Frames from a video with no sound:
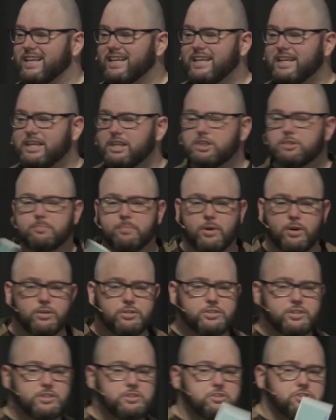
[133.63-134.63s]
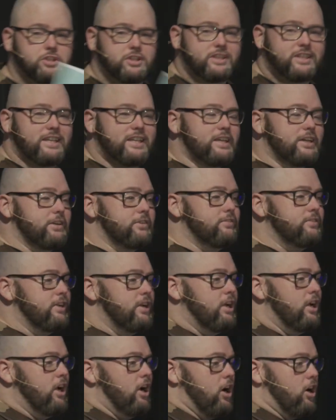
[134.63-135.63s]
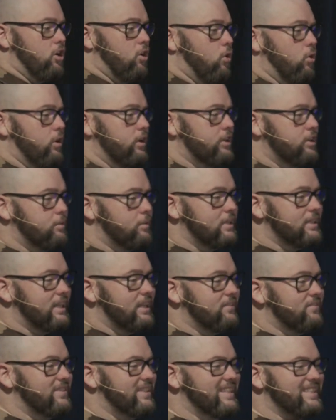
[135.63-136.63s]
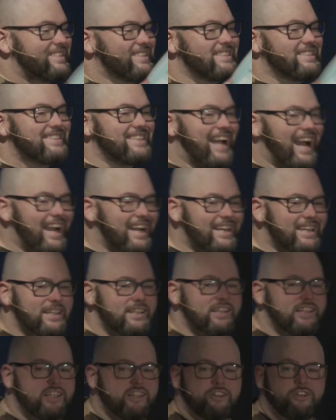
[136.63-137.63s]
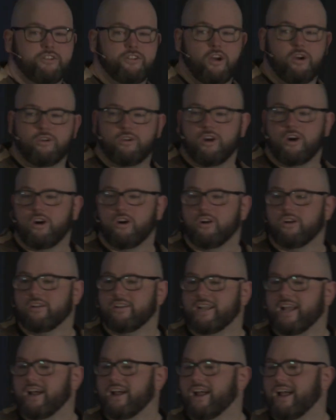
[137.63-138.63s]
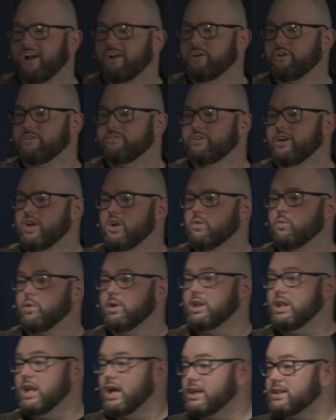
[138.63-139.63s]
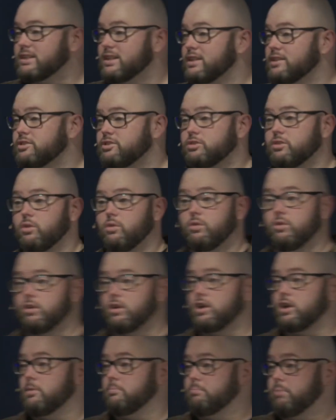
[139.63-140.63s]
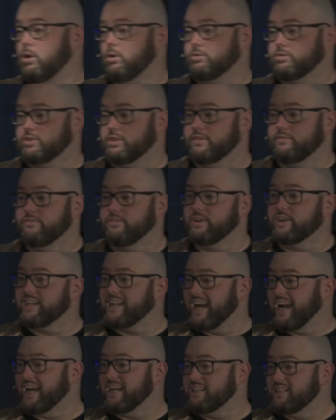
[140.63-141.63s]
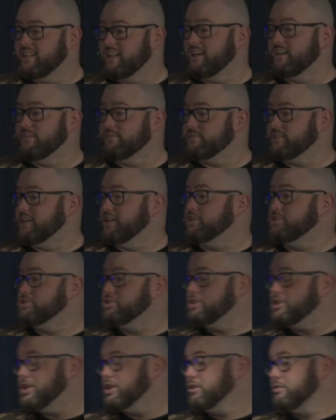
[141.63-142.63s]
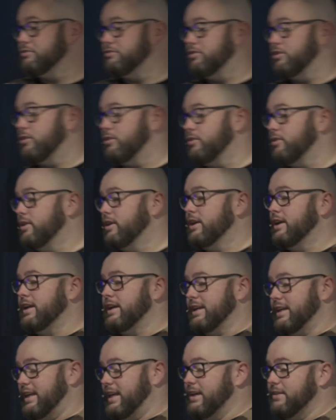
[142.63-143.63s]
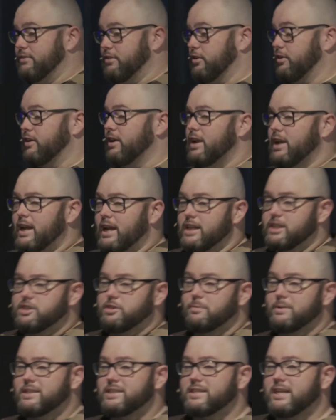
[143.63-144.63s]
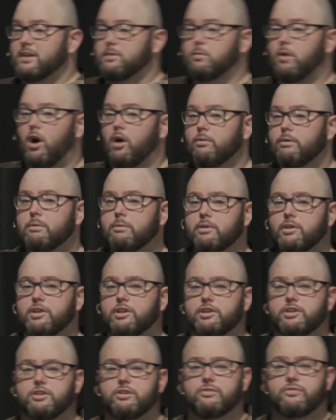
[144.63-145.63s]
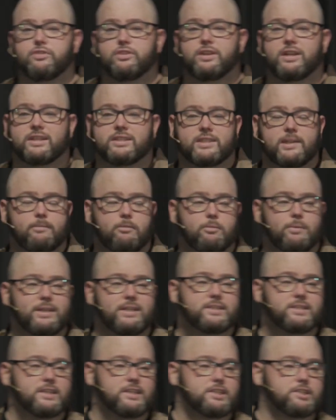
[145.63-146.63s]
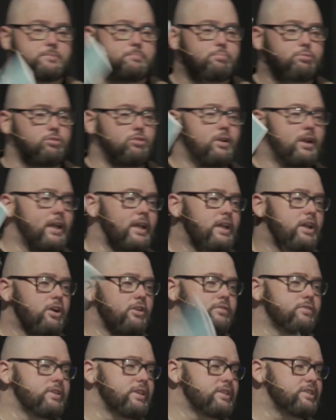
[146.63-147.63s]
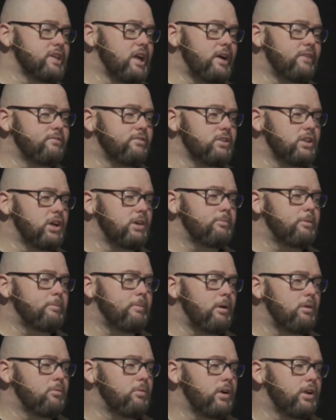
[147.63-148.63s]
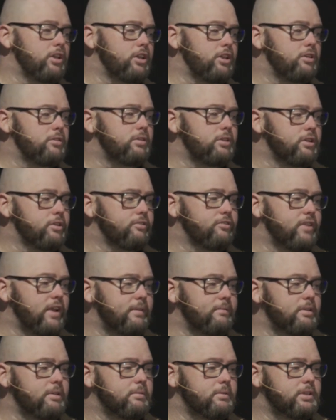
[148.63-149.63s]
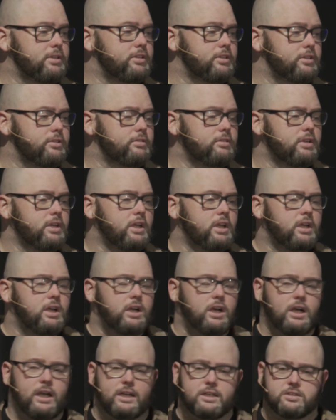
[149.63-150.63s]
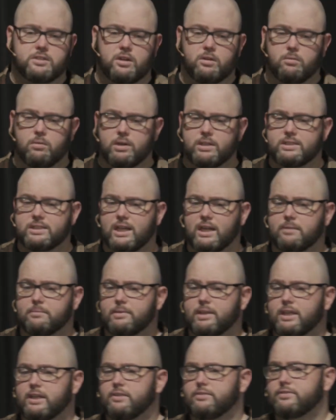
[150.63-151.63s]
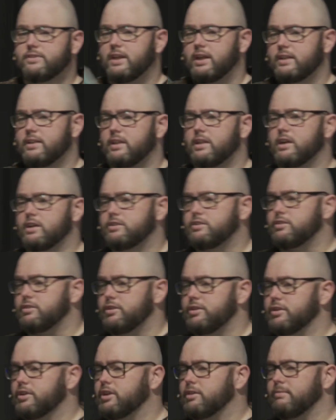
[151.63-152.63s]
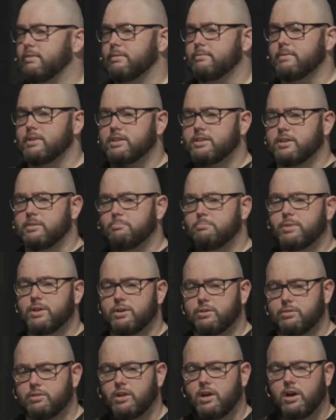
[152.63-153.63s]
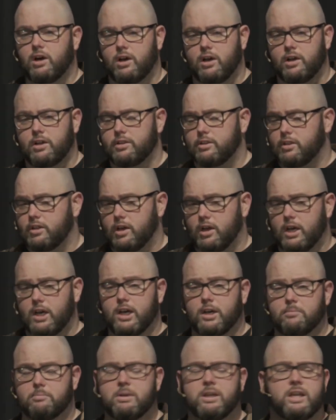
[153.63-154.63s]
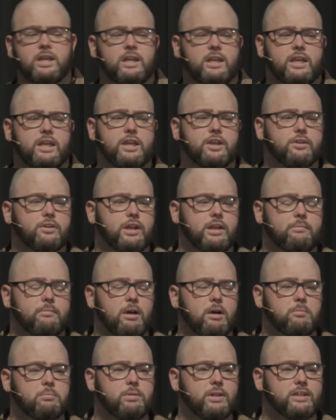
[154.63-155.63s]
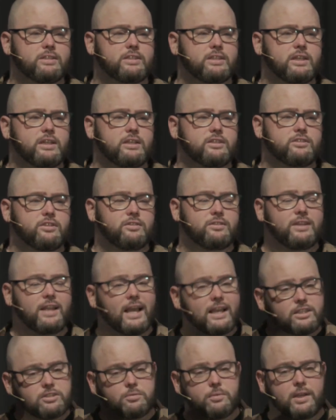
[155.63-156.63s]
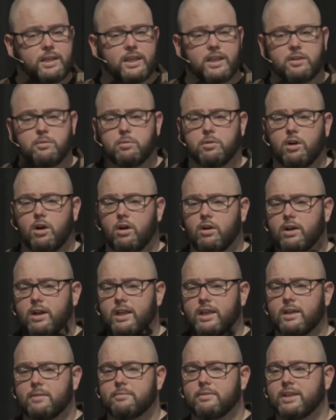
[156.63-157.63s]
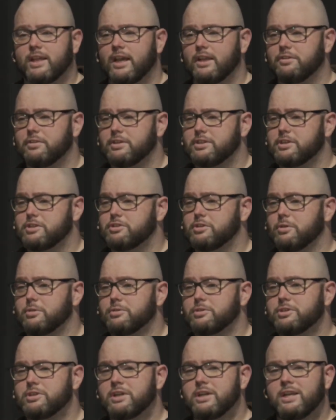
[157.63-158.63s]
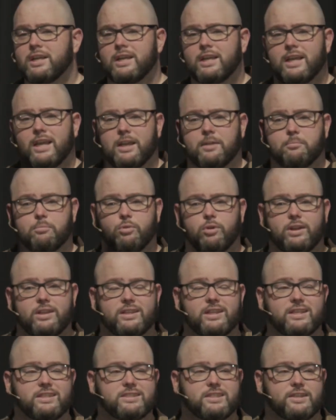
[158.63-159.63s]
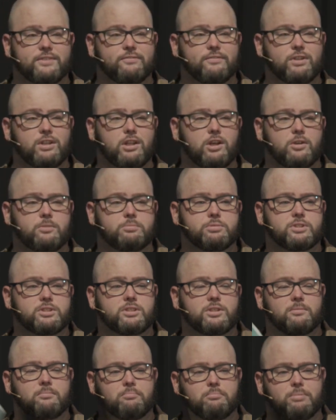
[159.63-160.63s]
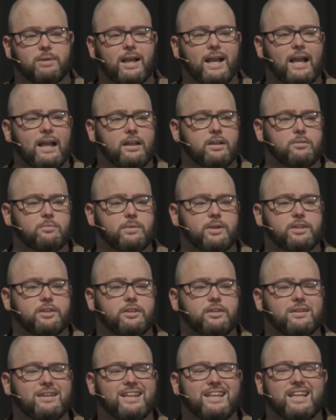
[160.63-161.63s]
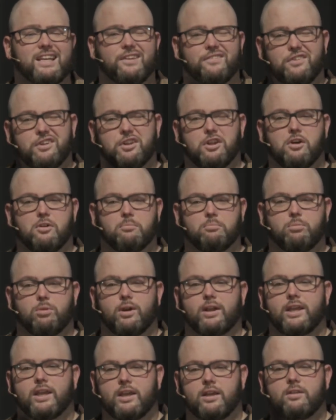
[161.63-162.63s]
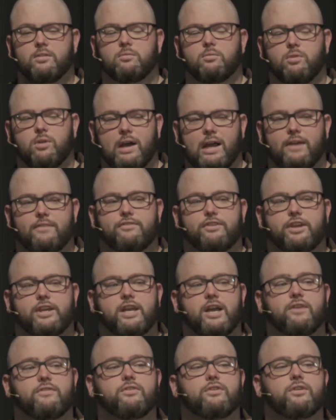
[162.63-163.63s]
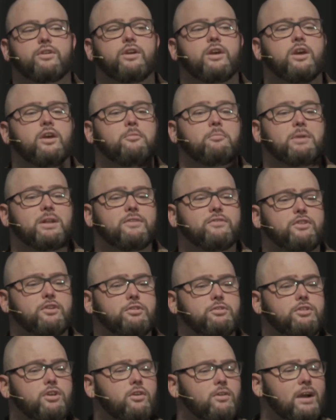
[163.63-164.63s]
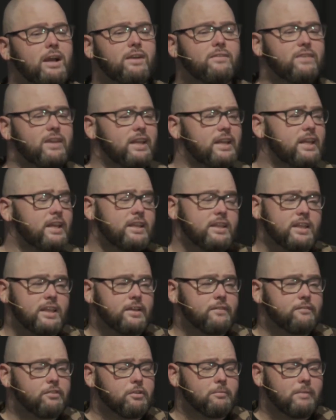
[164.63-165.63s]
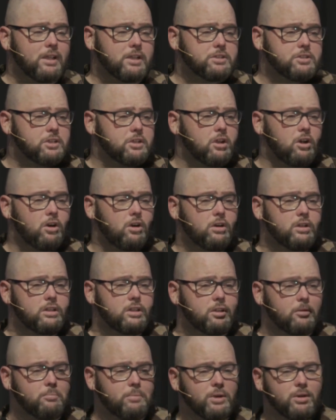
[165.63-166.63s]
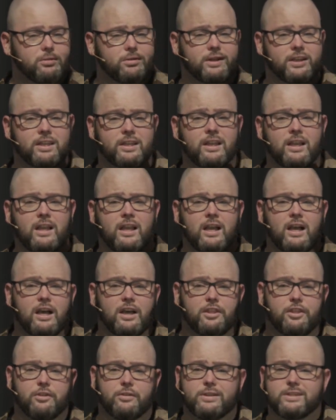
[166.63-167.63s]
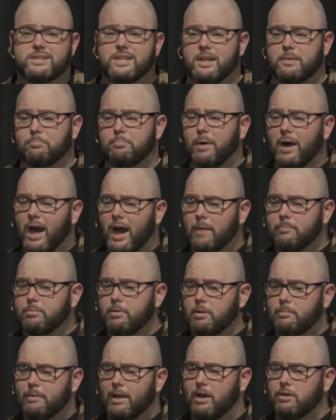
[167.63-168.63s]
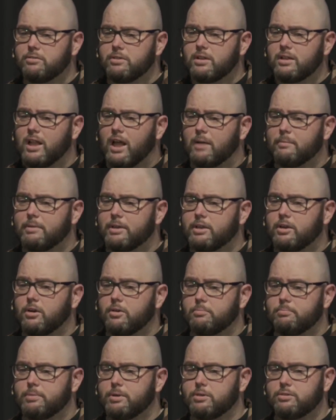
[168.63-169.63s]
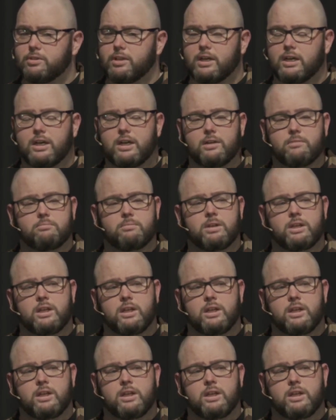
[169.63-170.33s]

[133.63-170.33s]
each person should give according to what they've decided in their own heart, not out of reluctance or compulsion. For God loves a cheerful giver. And so we said, well, all we want you to do for the next couple weeks is pray over this envelope about what you and your family would do as a one time gift and then a two year commitment to build uh, the hub here in Mount Pleasant. And so next weekend, we're all going to come together as a church and bring these envelopes back with you. If you don't bring it, we'll have you covered. But if you don't have any of the information on the building, uh, there is a pop up out in the lobby called Build the Hub.